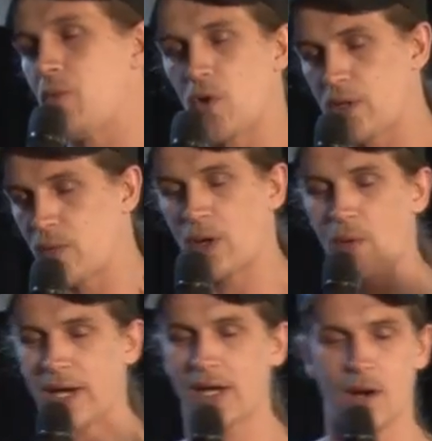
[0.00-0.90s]
morning when I
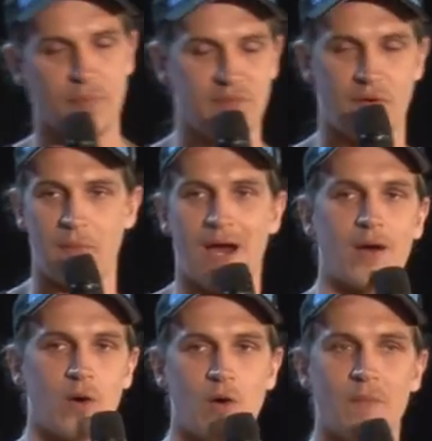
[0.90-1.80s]
wake up and if I'm not
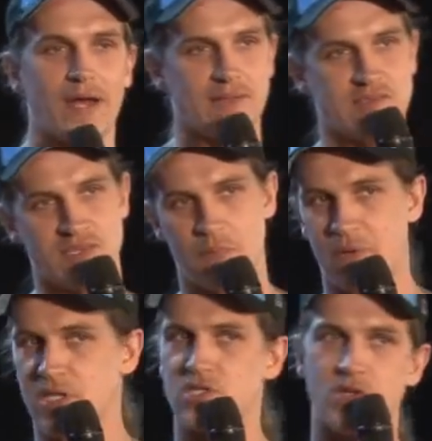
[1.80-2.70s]
home I get to see
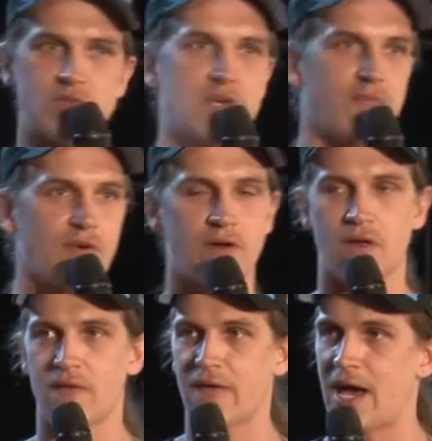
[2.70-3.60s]
pictures of her and
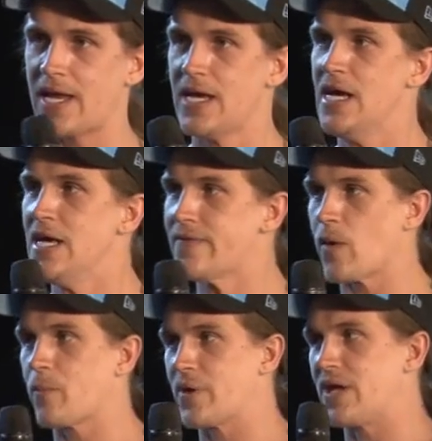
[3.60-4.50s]
all that.
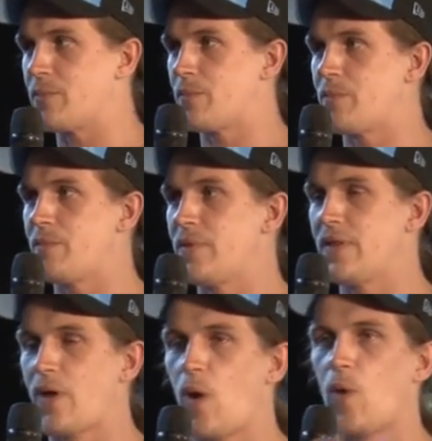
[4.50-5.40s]
The, but
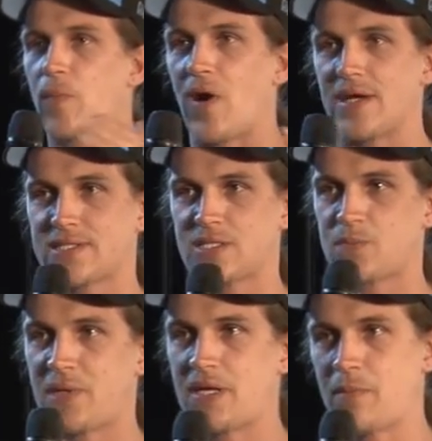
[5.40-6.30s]
the whole process has
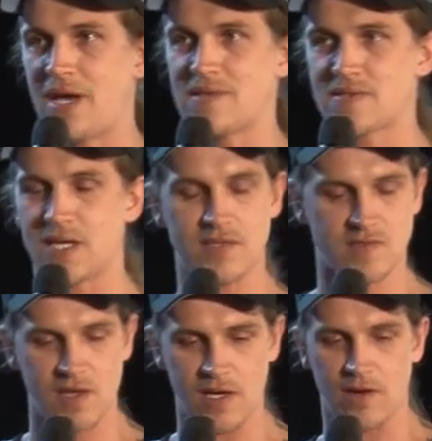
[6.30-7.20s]
been amazing.
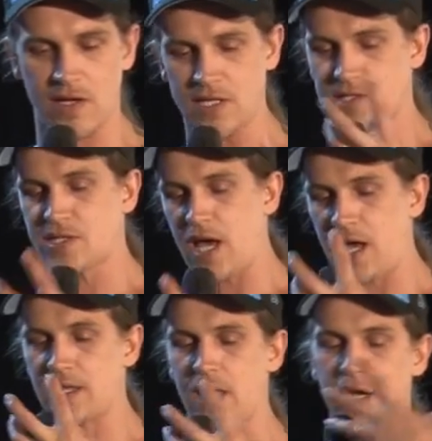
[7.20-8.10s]
Seeing her each
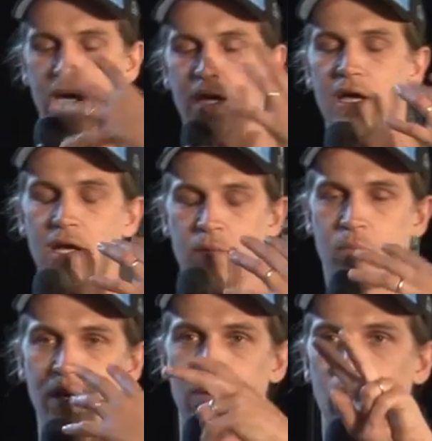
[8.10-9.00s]
day, like
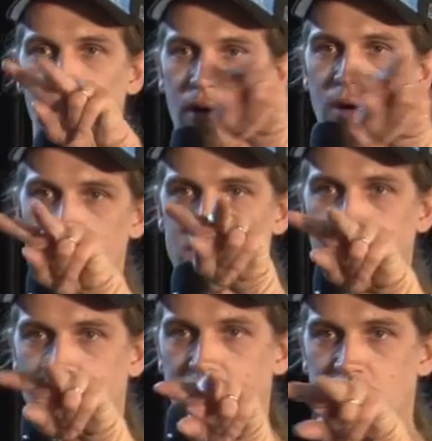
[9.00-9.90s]
be more like